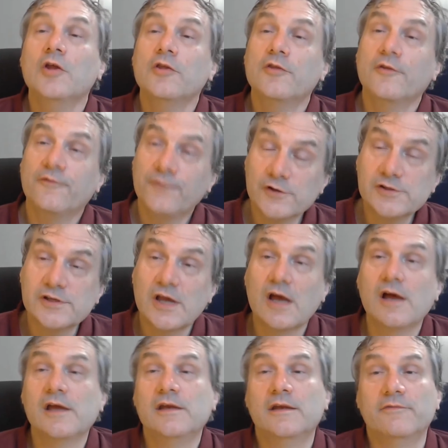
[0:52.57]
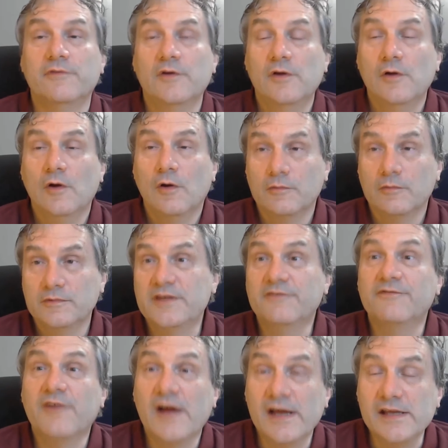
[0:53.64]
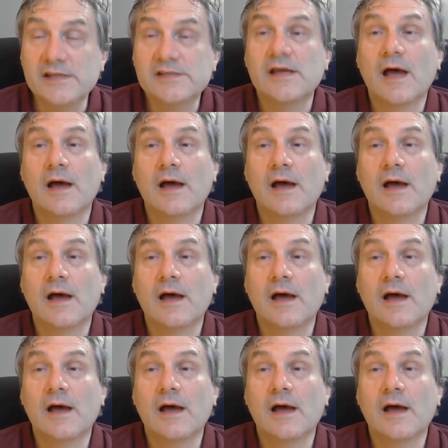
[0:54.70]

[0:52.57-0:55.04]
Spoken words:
The first kind of device